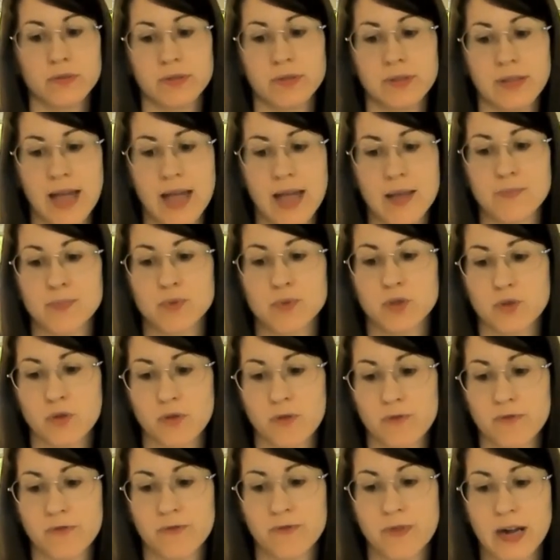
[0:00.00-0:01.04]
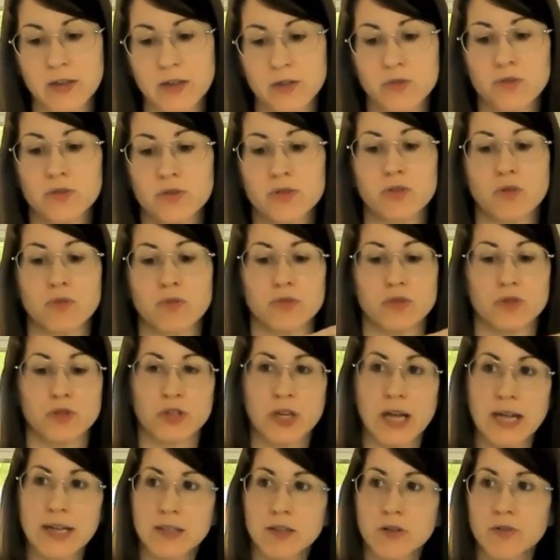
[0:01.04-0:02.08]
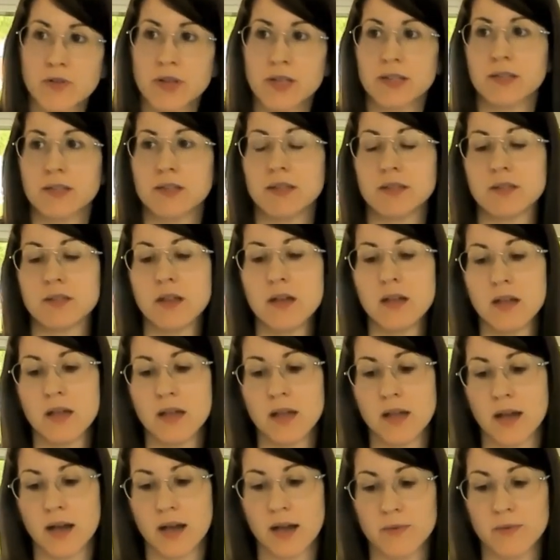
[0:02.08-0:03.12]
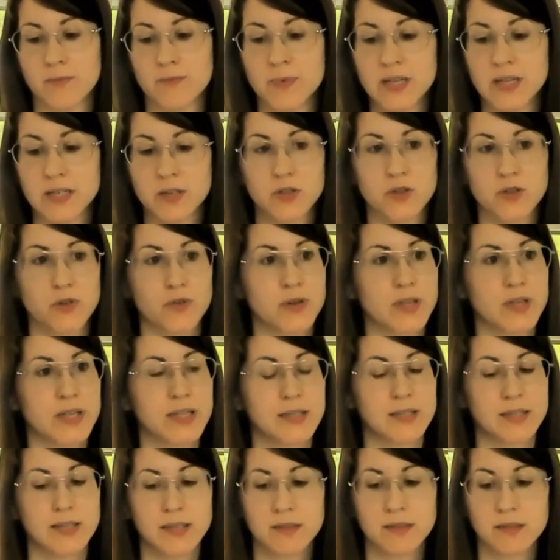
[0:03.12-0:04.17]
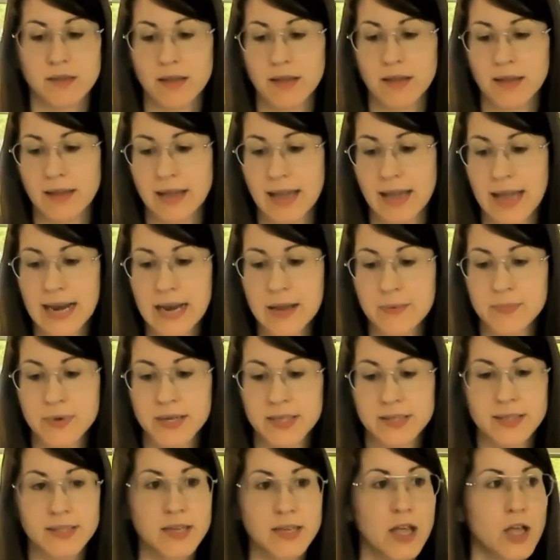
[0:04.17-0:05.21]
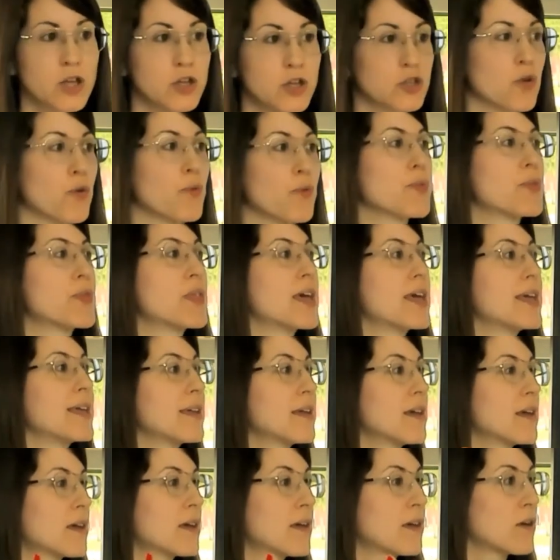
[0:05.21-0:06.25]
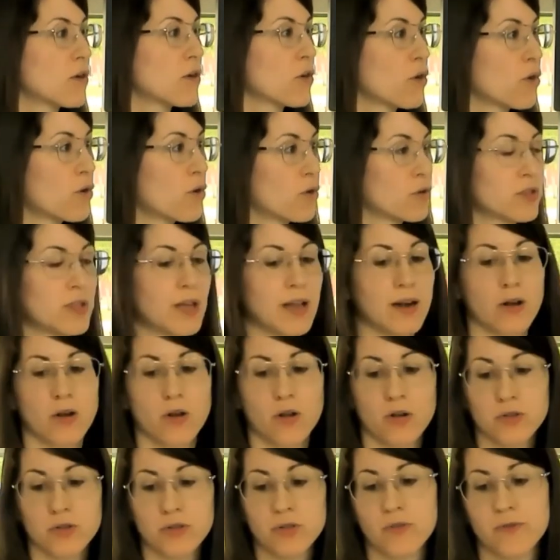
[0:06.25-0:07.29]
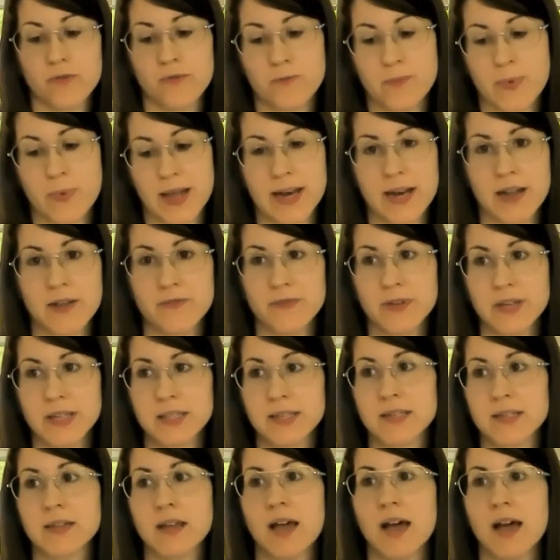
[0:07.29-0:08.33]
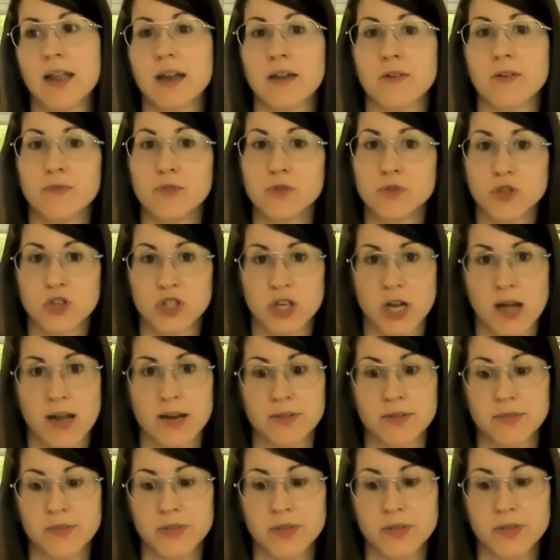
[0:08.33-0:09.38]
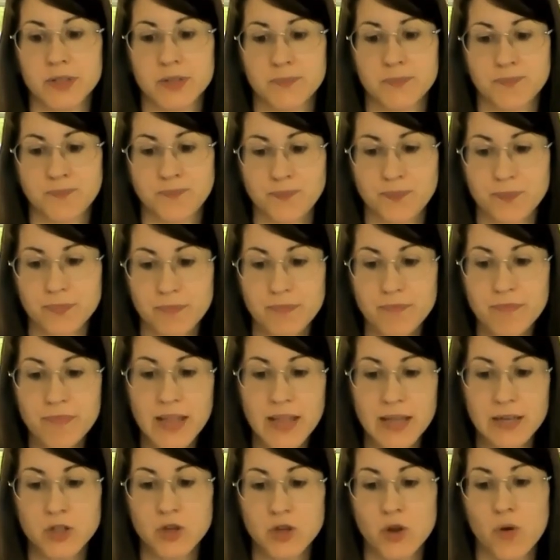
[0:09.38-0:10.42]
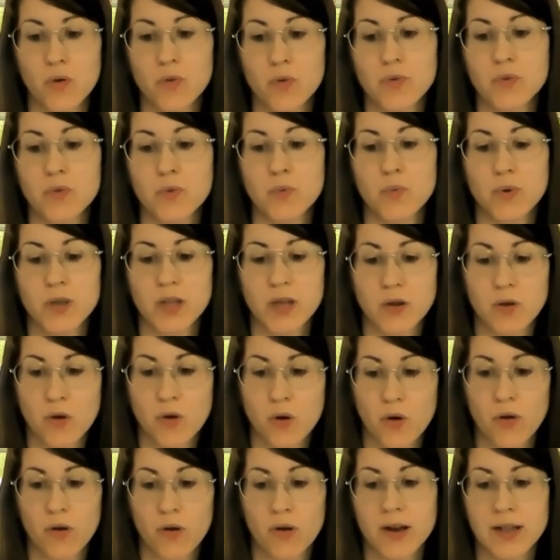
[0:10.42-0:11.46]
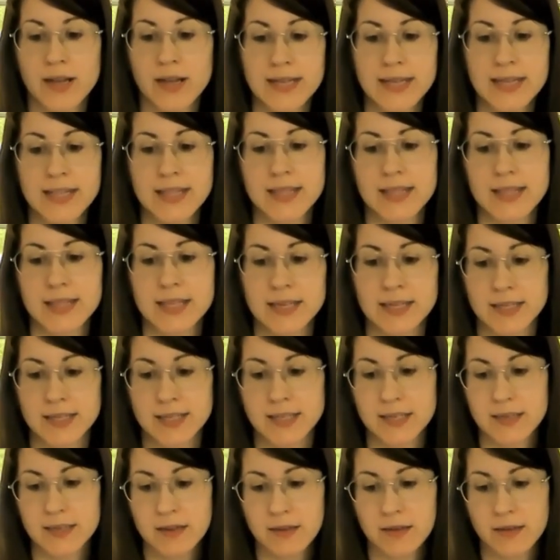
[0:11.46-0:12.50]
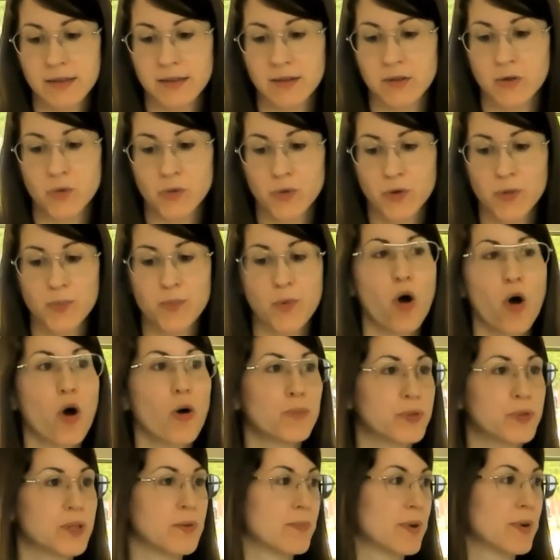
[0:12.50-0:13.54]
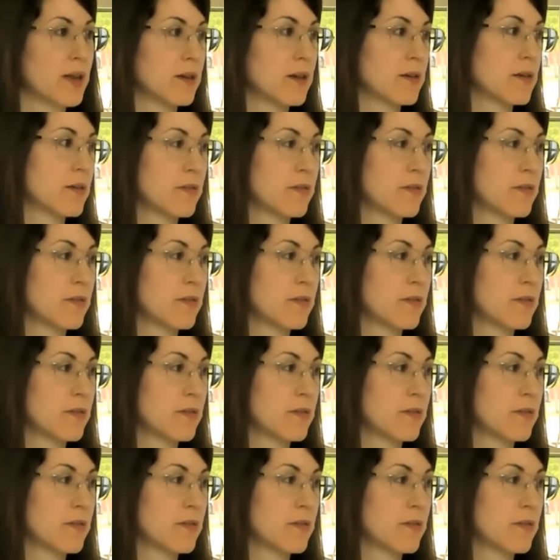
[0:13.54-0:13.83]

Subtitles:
types of factors, on society-oriented and business-oriented elements. So they got a lot of benefits and a few challenges. So we call this group optimal